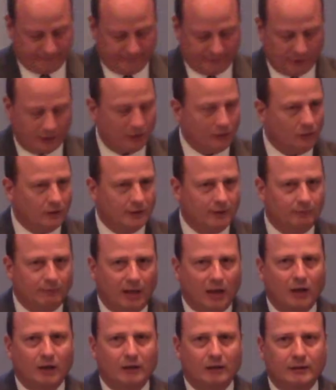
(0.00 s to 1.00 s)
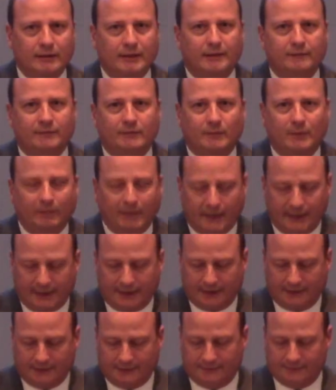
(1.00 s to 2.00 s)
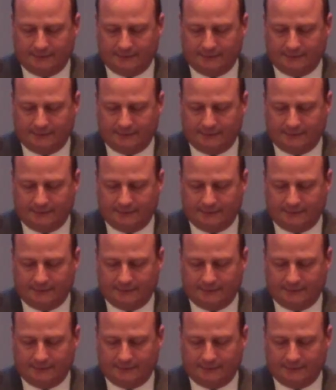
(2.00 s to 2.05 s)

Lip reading: or going and borrowing it from a bank.